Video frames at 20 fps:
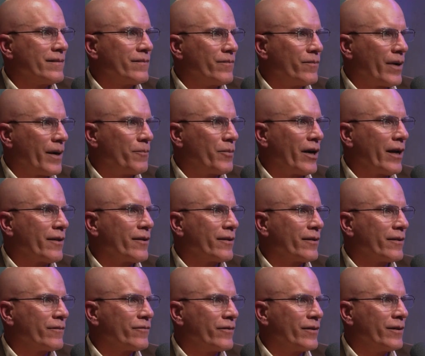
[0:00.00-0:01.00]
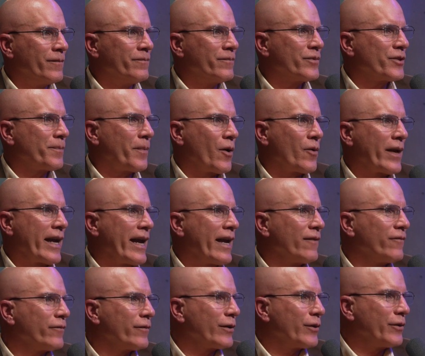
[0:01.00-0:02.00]
My brother from Spokane
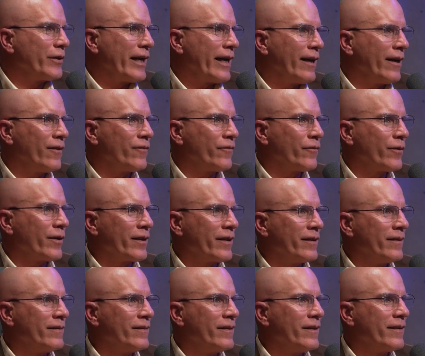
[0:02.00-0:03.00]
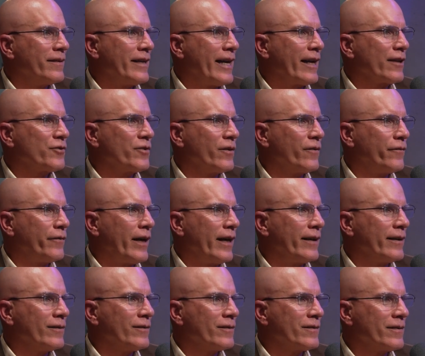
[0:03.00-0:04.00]
flew down for the national
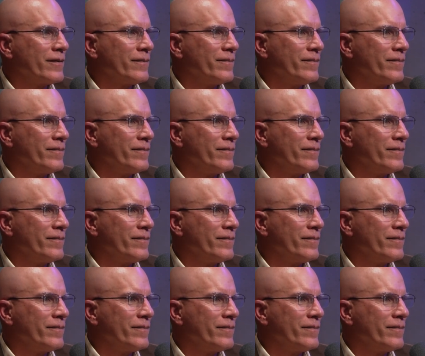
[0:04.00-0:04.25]
finals.